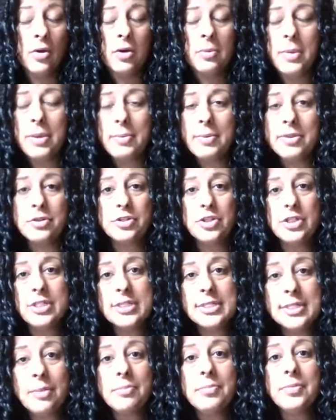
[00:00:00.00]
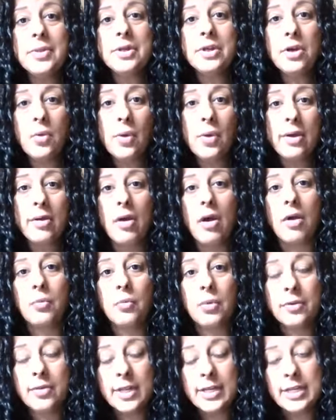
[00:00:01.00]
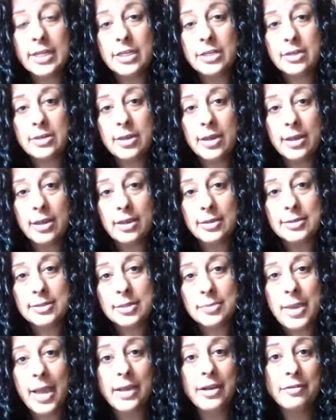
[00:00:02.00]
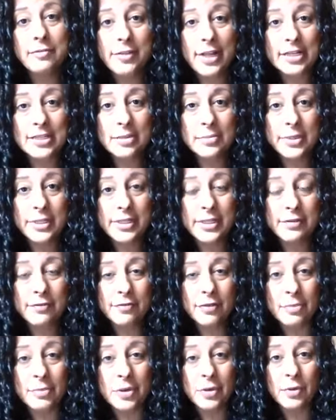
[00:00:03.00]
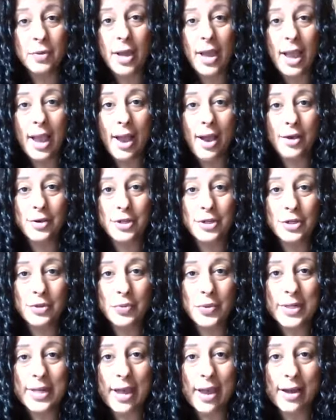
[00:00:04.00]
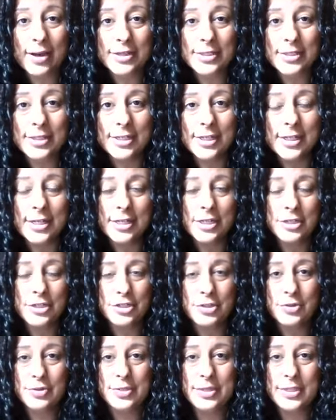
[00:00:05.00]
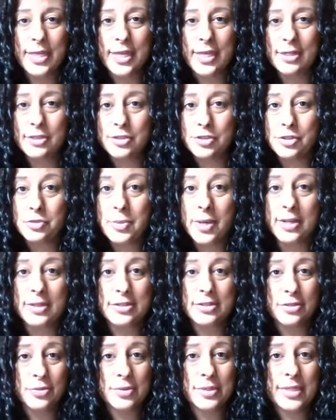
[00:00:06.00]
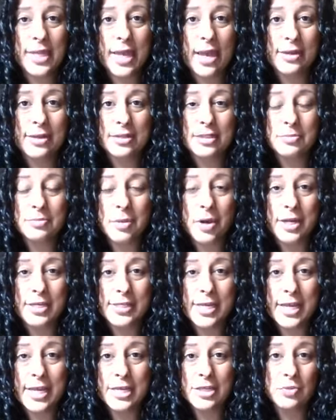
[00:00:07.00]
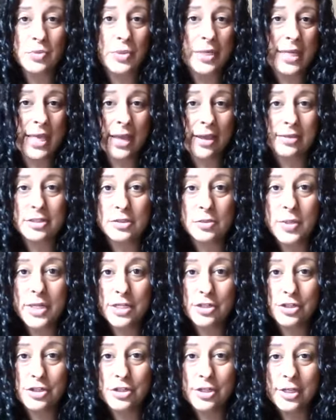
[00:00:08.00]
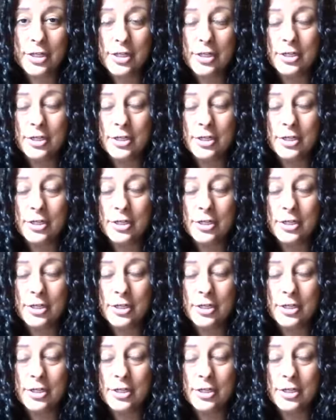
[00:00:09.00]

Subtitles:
Or maybe there's just something going on where they need some added flexibility from you. How do you react? Do you say, too bad, so sad, it's my day, we can't switch?